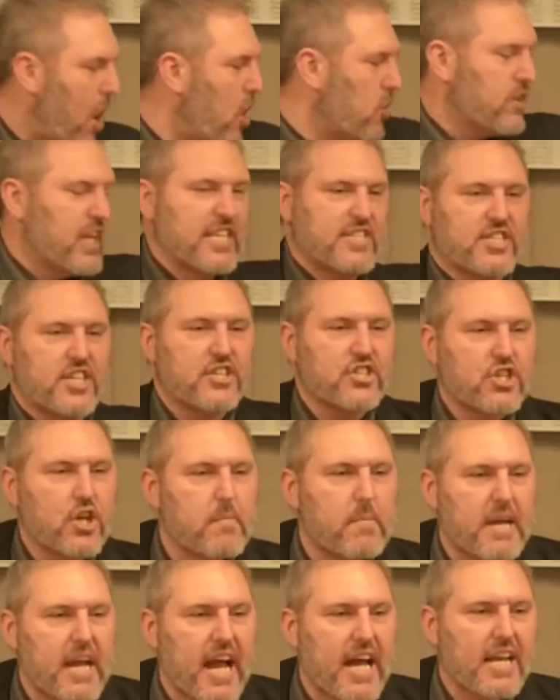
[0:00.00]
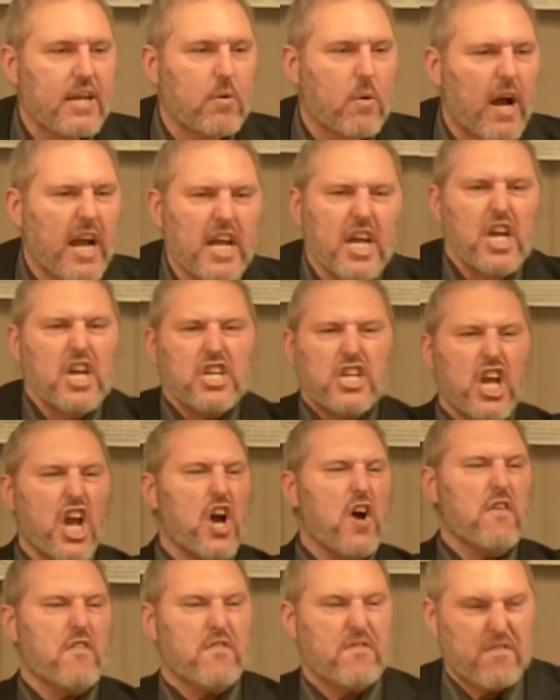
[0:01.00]
listen to me anyway.
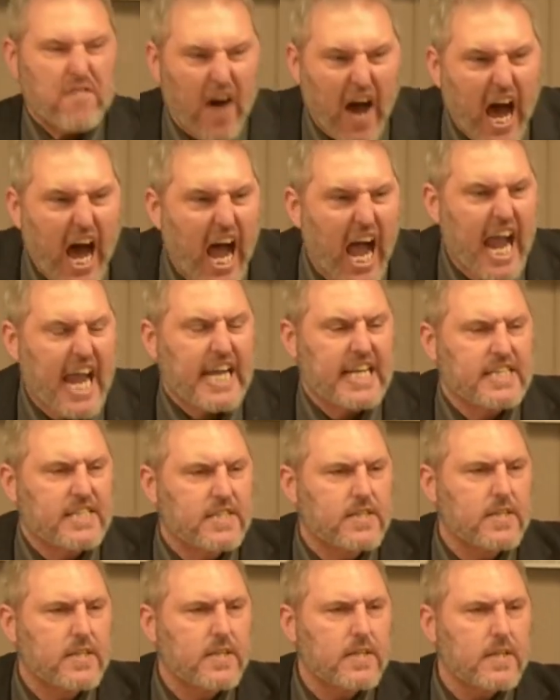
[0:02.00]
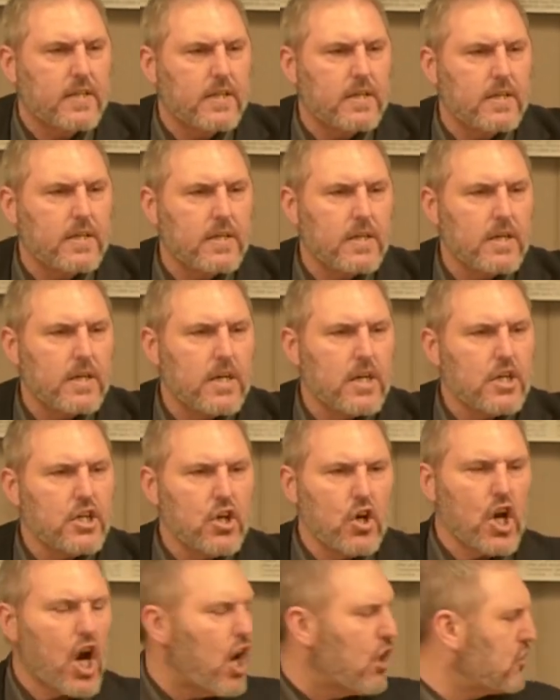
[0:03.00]
You fight. You
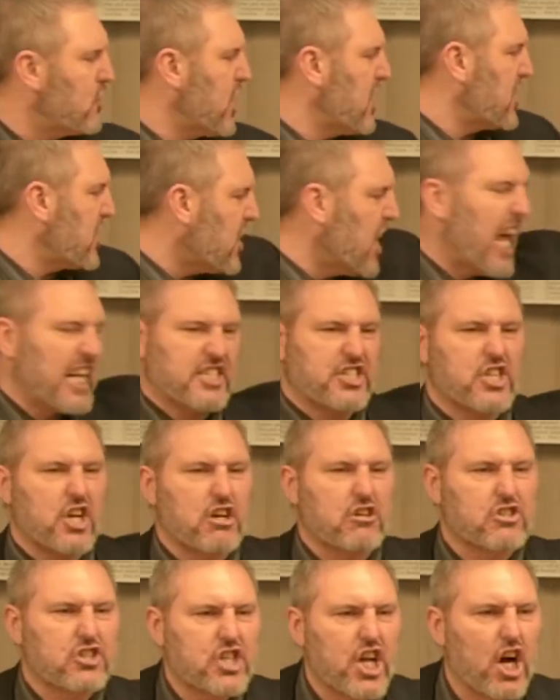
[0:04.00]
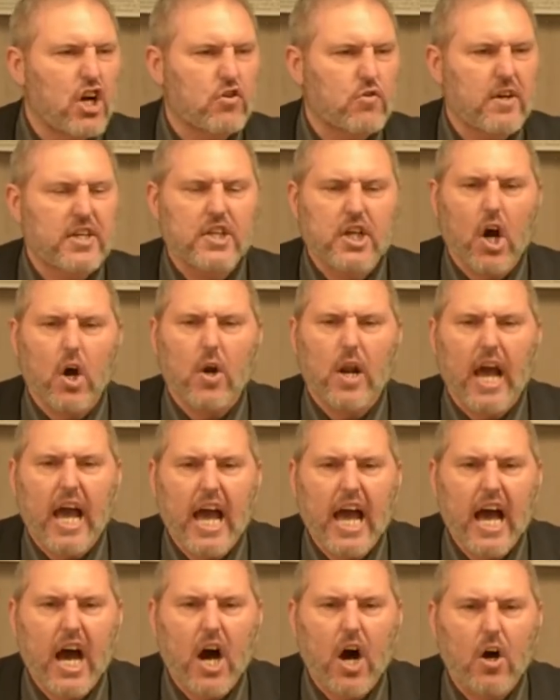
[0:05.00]
don't just let your children go to
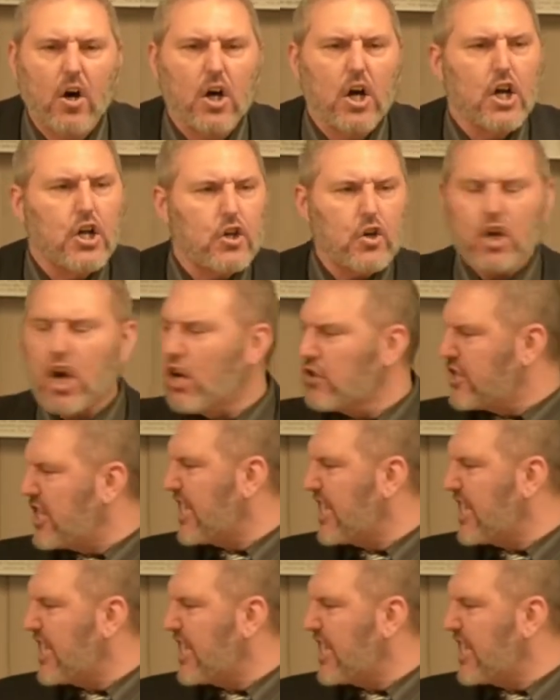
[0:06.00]
hell. You don't just